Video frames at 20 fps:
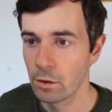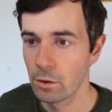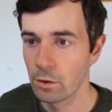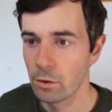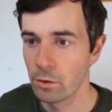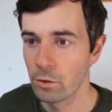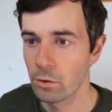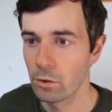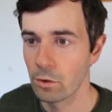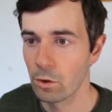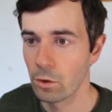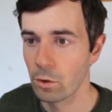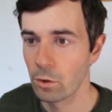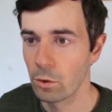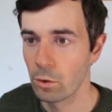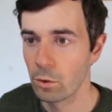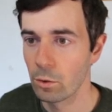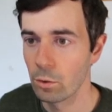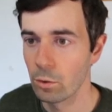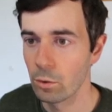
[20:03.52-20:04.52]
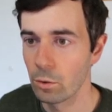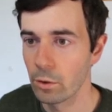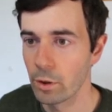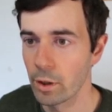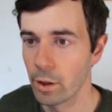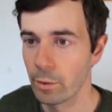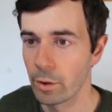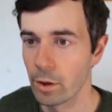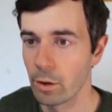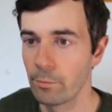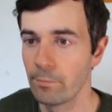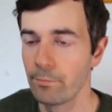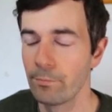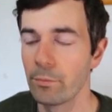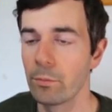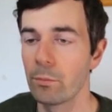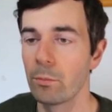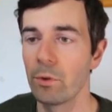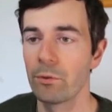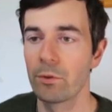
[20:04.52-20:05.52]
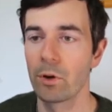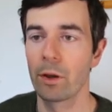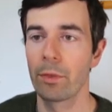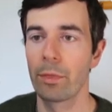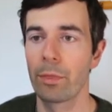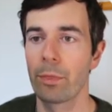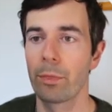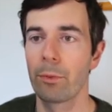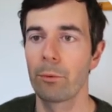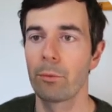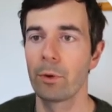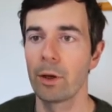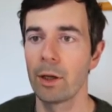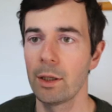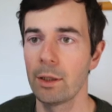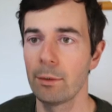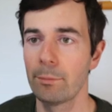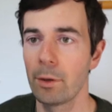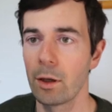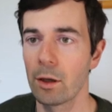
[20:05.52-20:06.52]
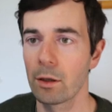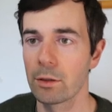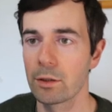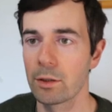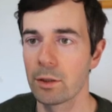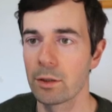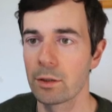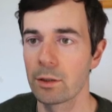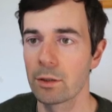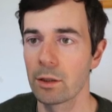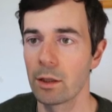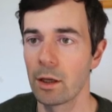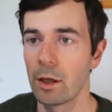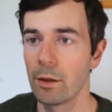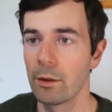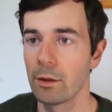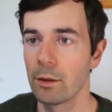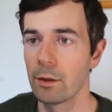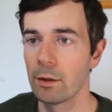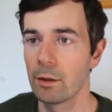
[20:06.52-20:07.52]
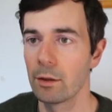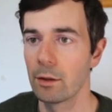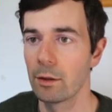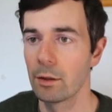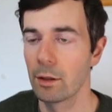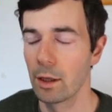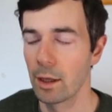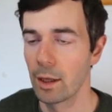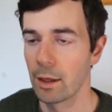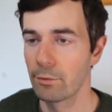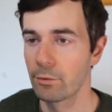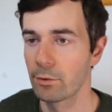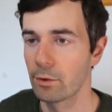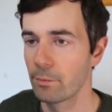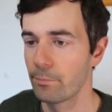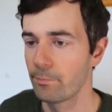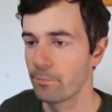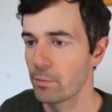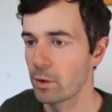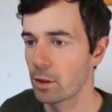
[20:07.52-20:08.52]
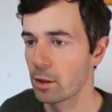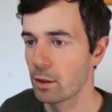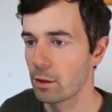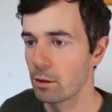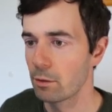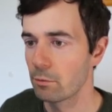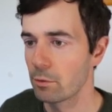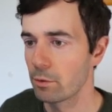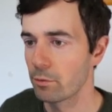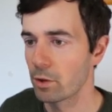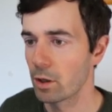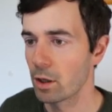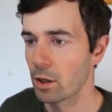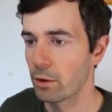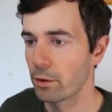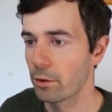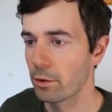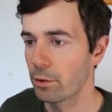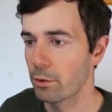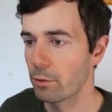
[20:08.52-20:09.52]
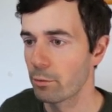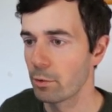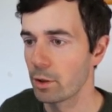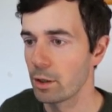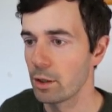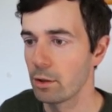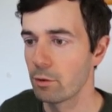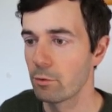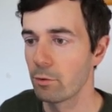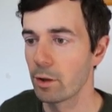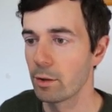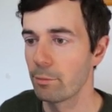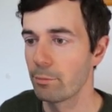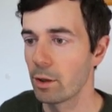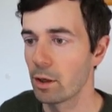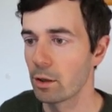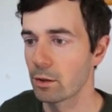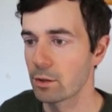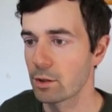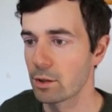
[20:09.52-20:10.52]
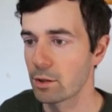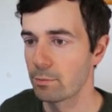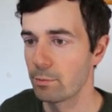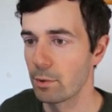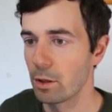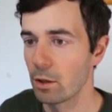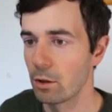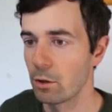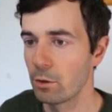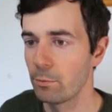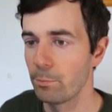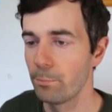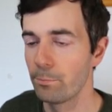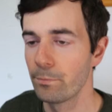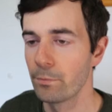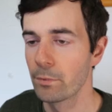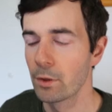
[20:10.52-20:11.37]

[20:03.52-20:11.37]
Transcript: So there we go. We've got 3 boxes on the left. We've got 3 grid boxes below.